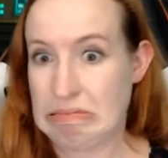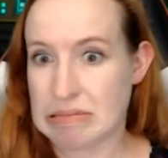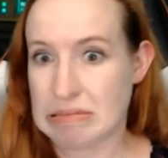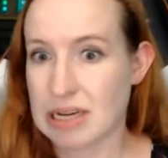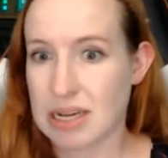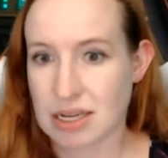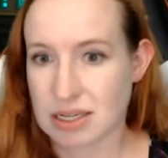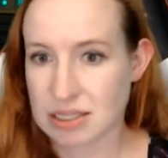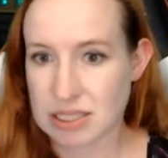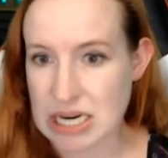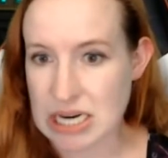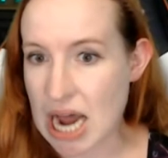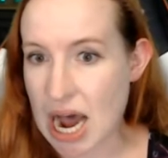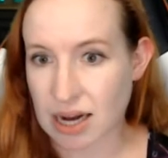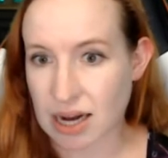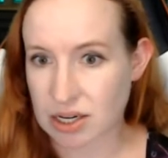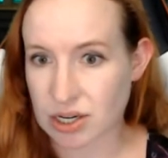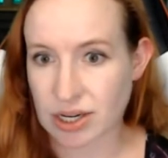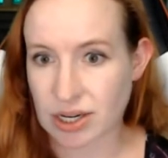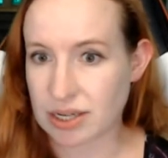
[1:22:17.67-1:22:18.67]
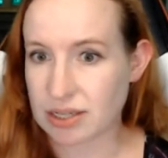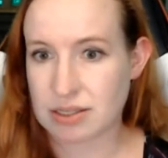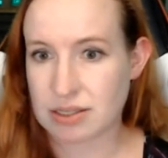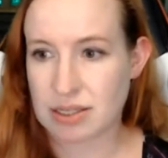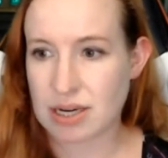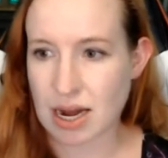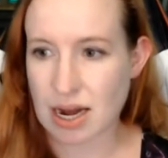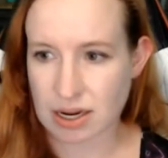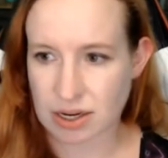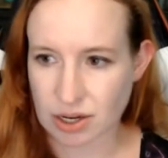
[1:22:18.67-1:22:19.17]
is not good.
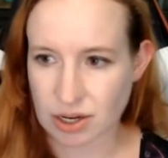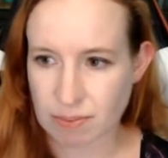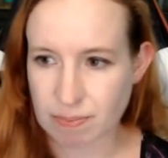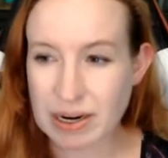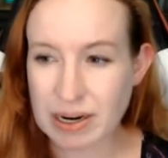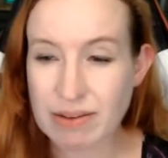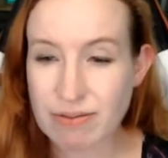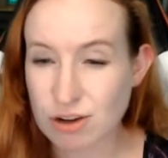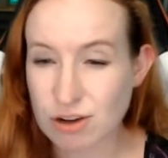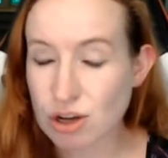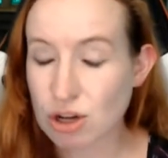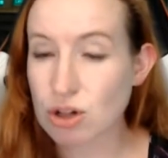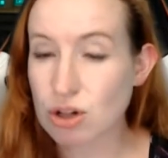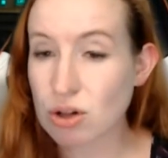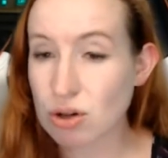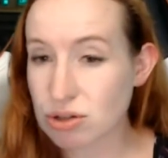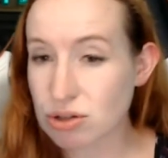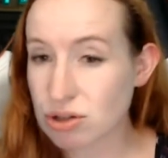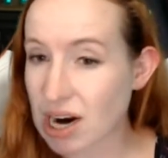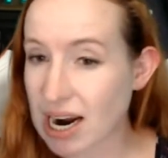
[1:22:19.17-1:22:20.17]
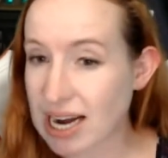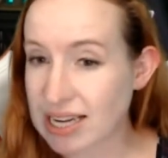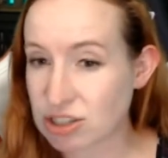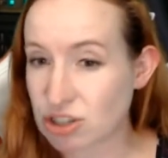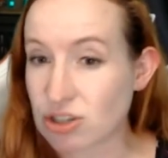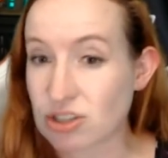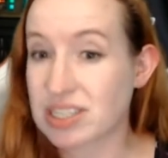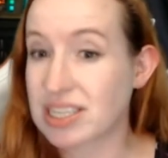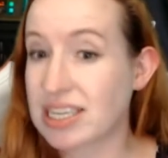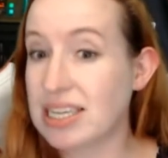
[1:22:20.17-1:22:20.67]
But if you can close your eyes, your
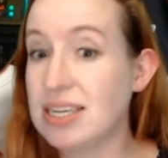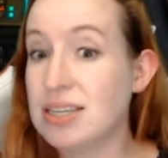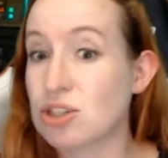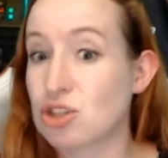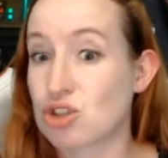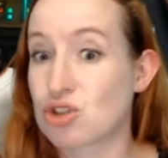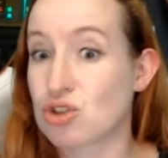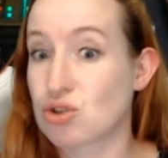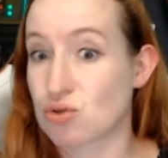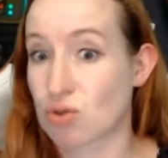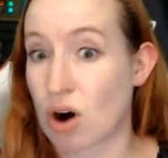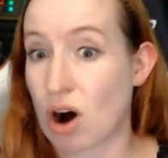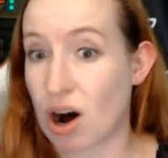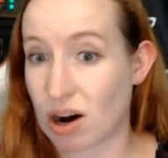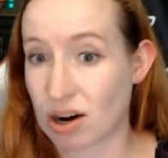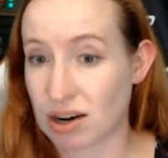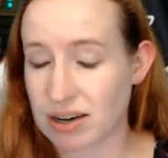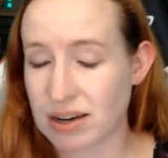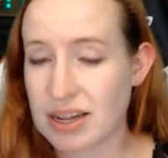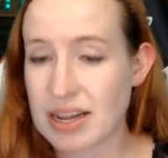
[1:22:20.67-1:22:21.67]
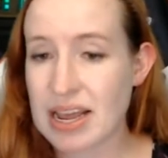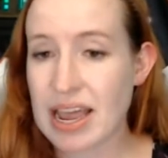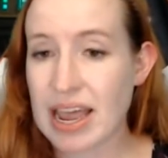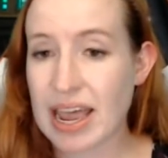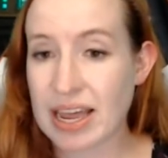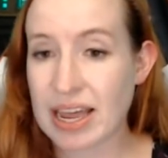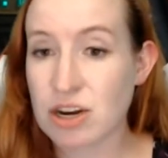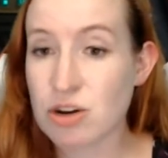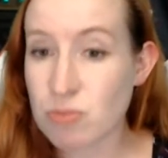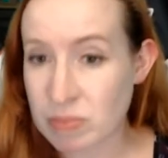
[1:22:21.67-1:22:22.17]
skin is strong and you
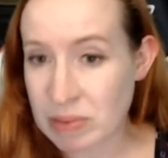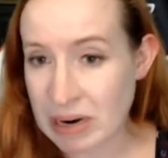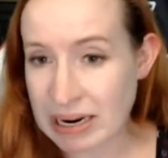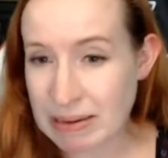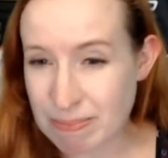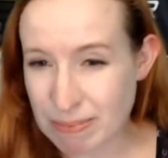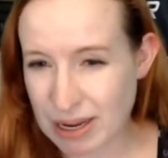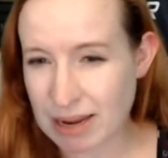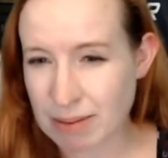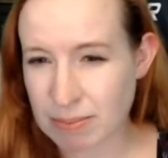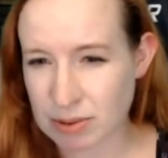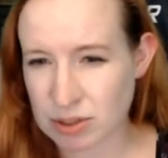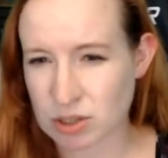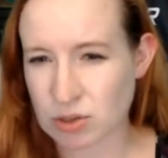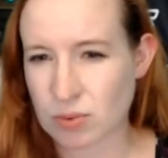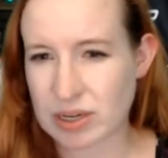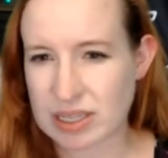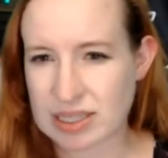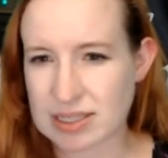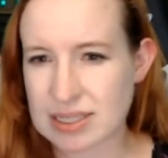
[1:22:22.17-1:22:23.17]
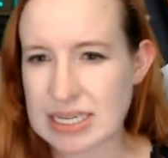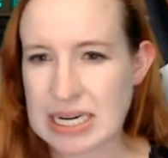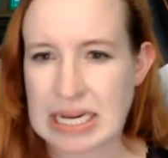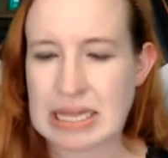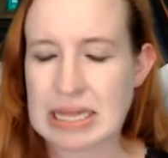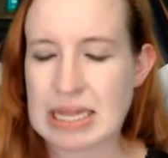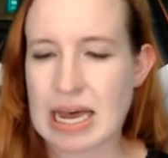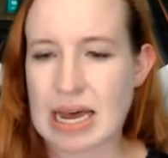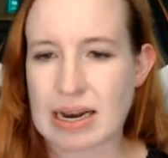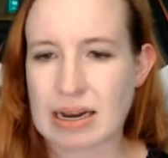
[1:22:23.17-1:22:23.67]
might be able to withstand
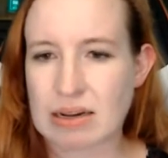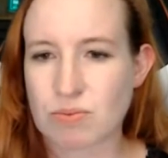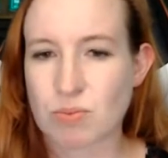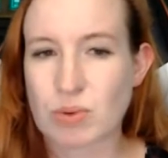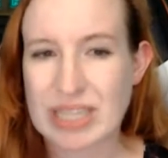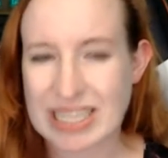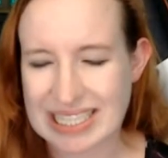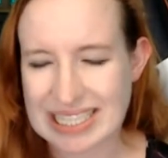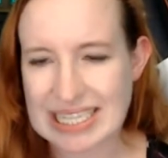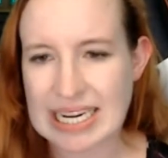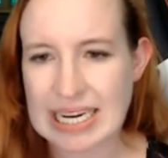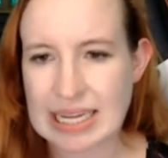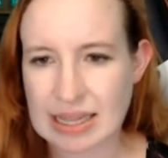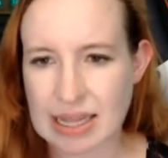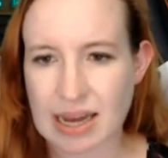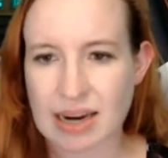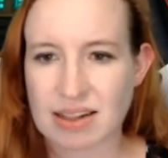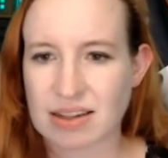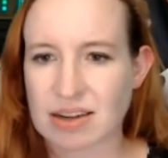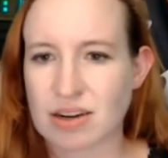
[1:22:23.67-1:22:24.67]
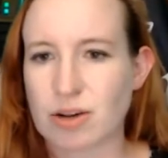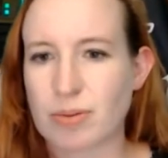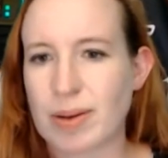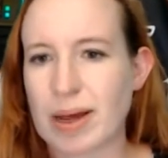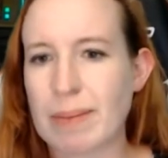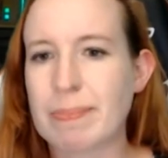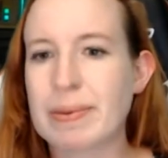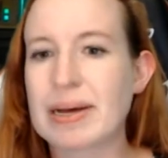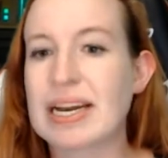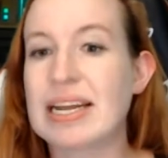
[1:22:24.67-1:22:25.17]
that a little bit. But
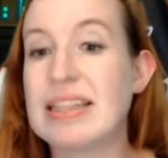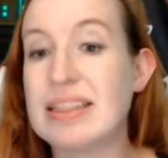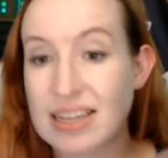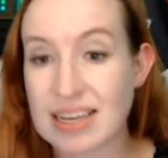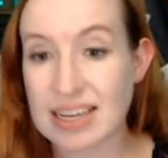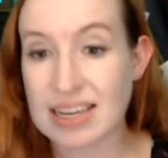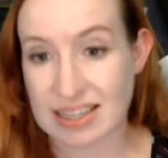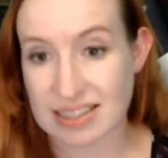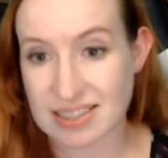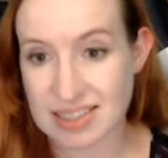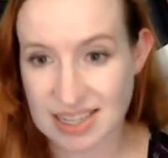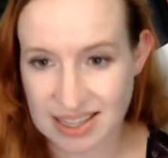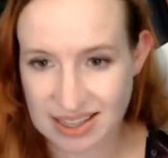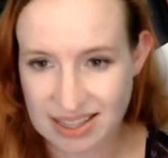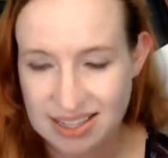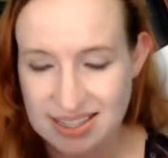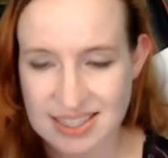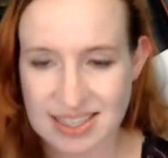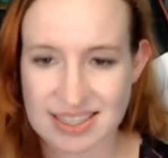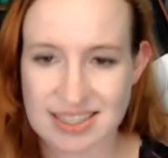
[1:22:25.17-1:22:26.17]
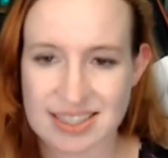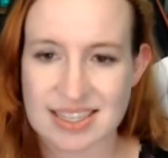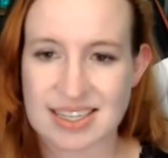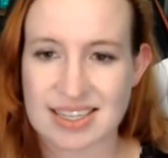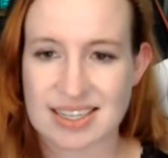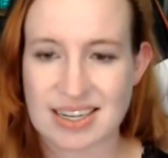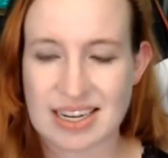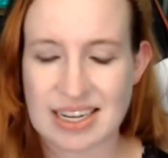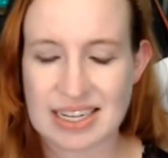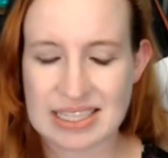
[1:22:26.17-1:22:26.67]
in this
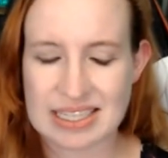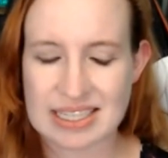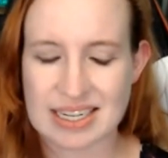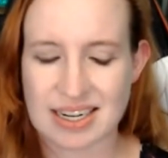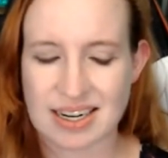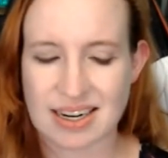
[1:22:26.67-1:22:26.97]
instant,